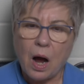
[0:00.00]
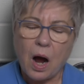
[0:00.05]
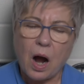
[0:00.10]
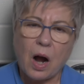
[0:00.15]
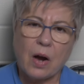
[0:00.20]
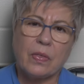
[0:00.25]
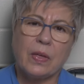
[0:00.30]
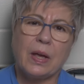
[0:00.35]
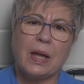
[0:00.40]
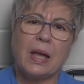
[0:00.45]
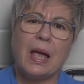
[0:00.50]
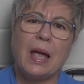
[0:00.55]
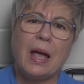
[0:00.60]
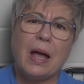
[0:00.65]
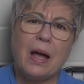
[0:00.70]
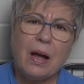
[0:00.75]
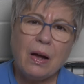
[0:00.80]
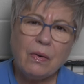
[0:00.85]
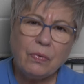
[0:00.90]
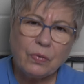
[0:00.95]
are they
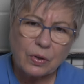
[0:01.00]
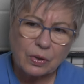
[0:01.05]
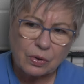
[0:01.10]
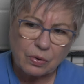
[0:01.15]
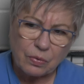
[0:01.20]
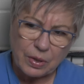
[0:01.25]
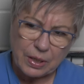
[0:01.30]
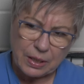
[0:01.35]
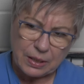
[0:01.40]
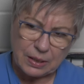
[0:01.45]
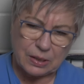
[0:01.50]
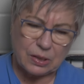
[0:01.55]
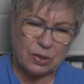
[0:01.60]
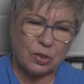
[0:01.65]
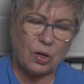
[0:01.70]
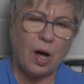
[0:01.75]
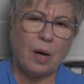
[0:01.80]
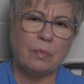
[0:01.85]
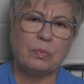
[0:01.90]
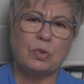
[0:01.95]
ever going to
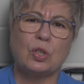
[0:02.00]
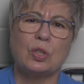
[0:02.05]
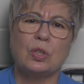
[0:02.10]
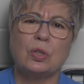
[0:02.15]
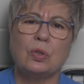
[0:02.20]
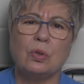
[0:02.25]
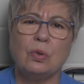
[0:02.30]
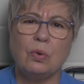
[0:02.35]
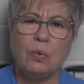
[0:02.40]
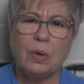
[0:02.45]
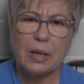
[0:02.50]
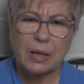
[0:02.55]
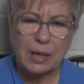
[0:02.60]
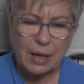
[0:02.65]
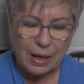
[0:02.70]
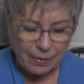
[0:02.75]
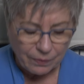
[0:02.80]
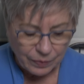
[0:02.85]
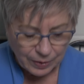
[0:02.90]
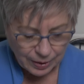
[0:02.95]
stop
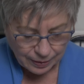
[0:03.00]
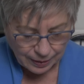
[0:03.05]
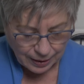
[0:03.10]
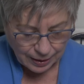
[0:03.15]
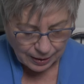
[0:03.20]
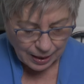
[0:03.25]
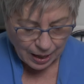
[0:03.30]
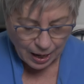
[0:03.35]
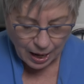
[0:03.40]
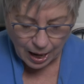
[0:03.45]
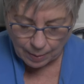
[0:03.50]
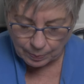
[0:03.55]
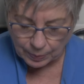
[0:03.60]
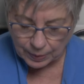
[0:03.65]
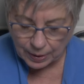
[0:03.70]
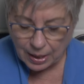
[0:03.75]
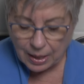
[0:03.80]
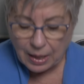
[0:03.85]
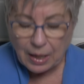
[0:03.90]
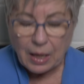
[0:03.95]
chewing everything up?
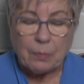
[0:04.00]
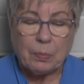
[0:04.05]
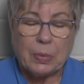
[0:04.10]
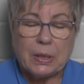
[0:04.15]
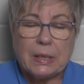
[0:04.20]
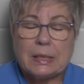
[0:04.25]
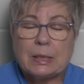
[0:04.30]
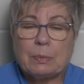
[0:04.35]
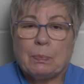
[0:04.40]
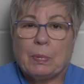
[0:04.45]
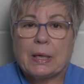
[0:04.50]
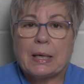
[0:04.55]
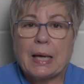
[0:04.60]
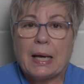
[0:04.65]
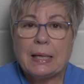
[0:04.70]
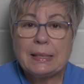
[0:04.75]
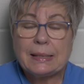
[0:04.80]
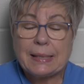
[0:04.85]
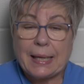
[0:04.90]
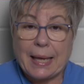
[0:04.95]
But it's
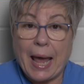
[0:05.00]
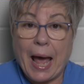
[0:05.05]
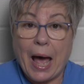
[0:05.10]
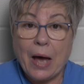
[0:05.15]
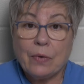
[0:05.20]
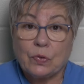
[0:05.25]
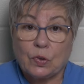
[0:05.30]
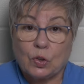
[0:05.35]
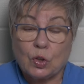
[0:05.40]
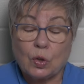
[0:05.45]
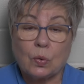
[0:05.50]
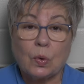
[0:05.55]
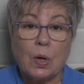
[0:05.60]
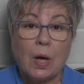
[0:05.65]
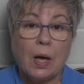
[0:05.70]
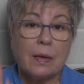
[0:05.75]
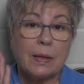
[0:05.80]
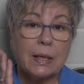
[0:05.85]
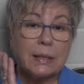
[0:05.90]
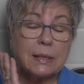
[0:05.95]
because they have to.
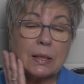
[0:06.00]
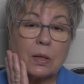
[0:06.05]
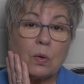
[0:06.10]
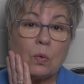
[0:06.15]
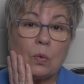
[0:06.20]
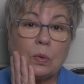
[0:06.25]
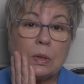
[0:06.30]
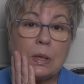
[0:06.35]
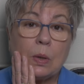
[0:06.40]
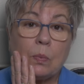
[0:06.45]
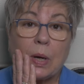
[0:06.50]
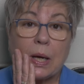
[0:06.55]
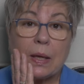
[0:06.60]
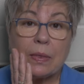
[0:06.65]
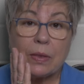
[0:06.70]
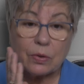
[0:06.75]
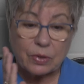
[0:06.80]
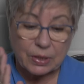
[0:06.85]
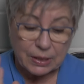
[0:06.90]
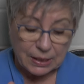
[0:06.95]
That's the only way
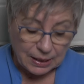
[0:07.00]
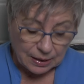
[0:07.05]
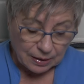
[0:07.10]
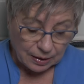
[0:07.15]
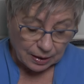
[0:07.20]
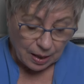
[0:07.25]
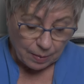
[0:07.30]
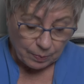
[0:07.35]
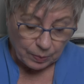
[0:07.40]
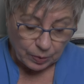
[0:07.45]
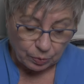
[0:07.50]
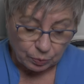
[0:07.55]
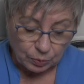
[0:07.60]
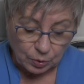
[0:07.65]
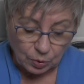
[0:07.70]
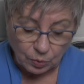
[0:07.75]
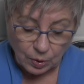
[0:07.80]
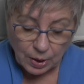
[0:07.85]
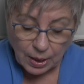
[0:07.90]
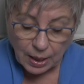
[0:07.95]
their teeth come
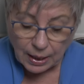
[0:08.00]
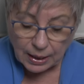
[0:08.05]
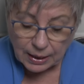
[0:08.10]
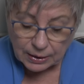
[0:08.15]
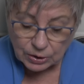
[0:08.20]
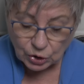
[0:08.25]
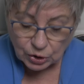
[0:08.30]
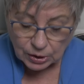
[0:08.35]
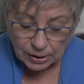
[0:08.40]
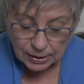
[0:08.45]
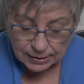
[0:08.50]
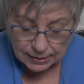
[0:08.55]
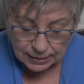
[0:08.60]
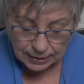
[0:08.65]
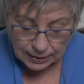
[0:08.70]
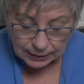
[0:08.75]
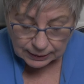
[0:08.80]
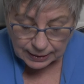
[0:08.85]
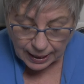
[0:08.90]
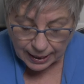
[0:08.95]
through. It's
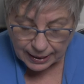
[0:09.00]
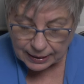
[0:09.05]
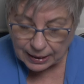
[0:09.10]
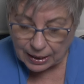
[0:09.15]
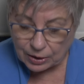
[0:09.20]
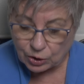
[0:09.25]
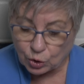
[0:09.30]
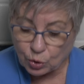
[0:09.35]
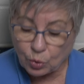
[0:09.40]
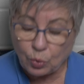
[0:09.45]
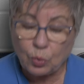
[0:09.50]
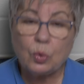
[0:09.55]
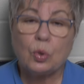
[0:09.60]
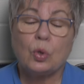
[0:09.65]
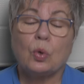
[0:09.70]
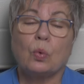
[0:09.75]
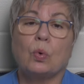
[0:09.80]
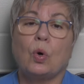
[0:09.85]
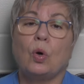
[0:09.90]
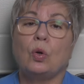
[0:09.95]
just like a
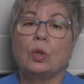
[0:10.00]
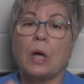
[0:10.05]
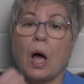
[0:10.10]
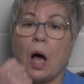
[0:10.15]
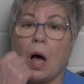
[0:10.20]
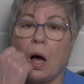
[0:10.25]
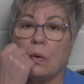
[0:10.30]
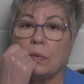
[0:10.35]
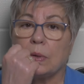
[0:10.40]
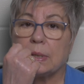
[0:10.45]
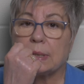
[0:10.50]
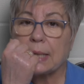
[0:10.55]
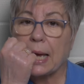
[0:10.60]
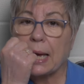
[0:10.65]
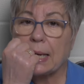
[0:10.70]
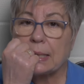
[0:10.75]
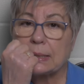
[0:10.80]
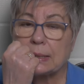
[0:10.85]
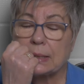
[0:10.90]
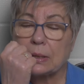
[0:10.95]
2-year-old always
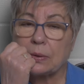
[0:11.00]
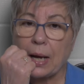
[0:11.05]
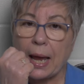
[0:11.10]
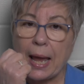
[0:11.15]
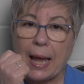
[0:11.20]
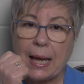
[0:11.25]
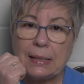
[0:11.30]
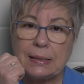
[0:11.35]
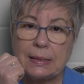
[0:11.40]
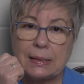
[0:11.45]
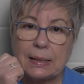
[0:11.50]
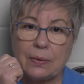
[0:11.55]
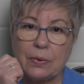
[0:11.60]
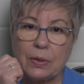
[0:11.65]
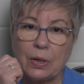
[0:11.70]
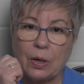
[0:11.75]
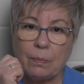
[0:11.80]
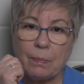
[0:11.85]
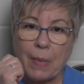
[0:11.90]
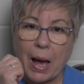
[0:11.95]
has their hands in
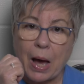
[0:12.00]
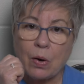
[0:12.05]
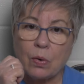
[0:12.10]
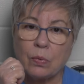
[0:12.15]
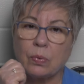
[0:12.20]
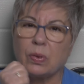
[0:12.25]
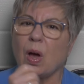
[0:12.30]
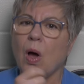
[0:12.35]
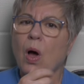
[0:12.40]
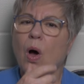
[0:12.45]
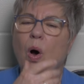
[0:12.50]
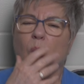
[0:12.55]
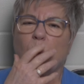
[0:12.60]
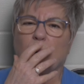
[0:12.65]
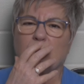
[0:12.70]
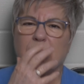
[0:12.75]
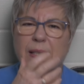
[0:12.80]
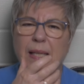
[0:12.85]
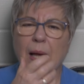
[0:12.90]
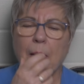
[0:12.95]
their mouth
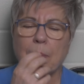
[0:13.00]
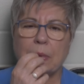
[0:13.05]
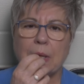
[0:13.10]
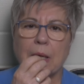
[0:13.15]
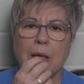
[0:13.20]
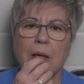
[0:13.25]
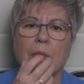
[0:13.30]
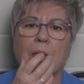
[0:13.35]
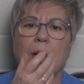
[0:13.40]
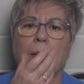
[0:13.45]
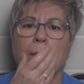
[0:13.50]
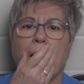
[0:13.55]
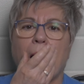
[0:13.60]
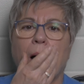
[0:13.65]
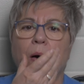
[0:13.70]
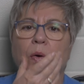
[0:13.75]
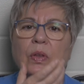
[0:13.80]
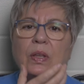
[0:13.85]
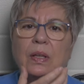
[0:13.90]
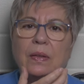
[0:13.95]
or something in their
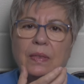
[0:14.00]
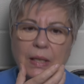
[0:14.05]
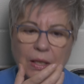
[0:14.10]
mouth and